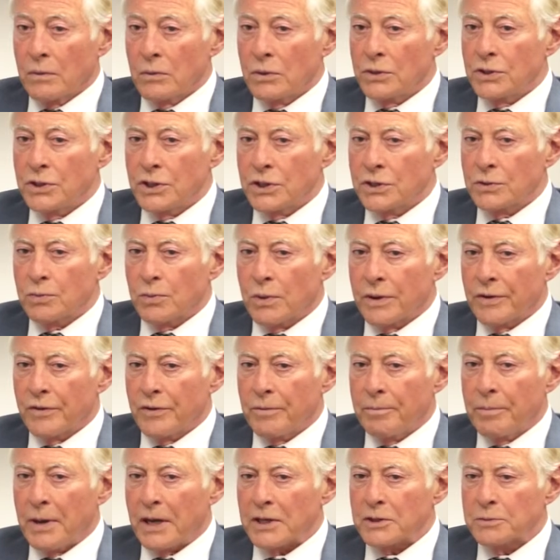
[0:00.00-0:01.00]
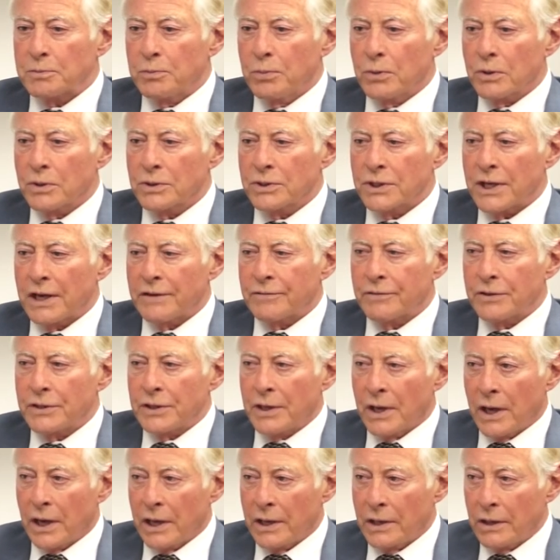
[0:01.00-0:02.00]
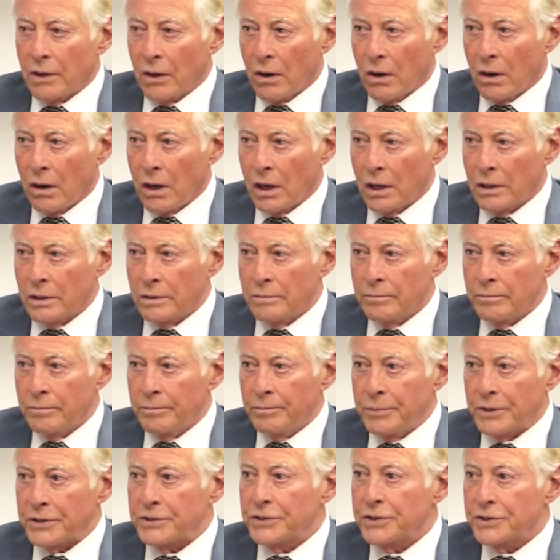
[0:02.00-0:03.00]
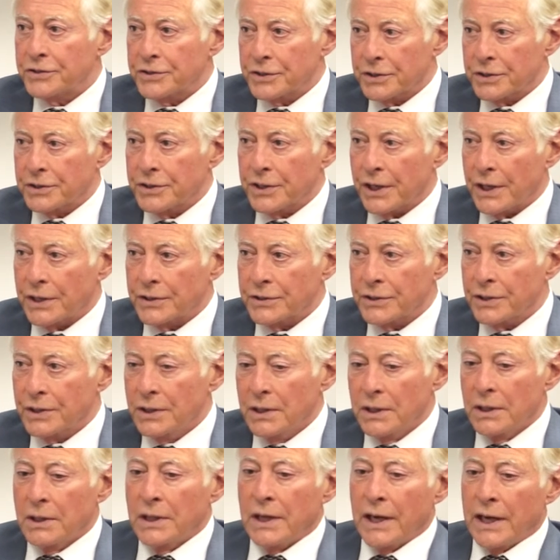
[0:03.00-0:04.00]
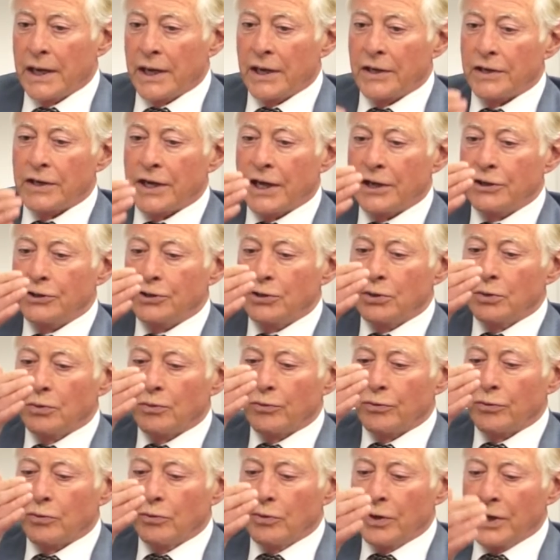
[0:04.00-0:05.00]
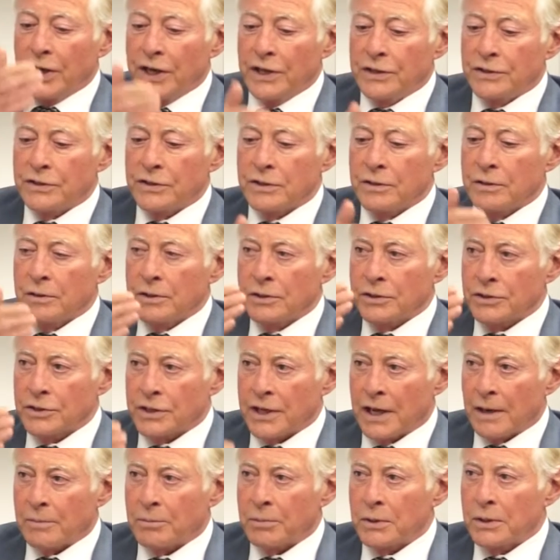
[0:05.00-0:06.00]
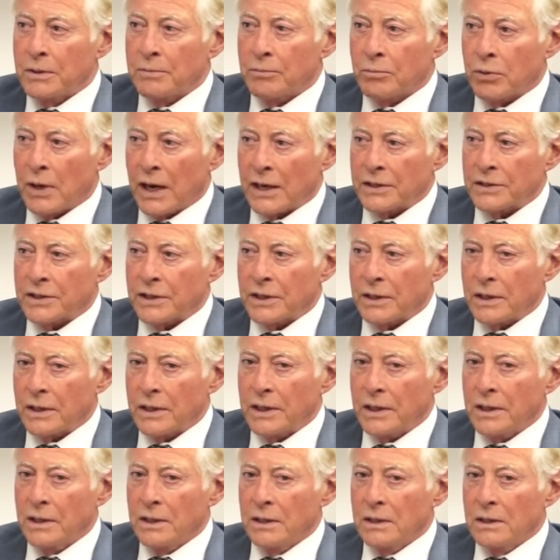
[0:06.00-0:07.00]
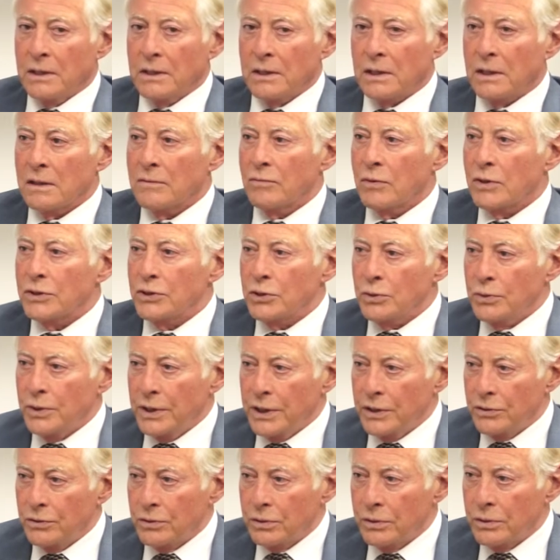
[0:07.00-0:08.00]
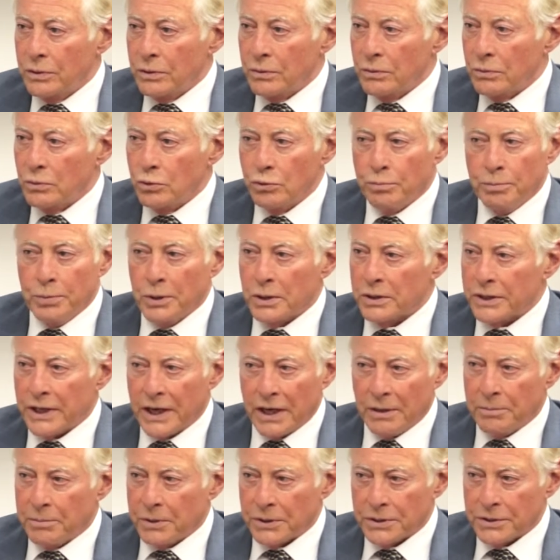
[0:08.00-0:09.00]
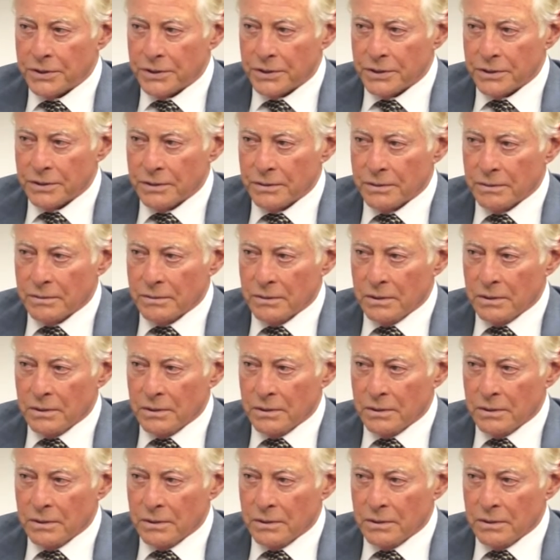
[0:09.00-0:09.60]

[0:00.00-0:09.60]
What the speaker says: which is one of the best books ever done on business success. And it takes you through each step, practically, of what you need to do to build any business.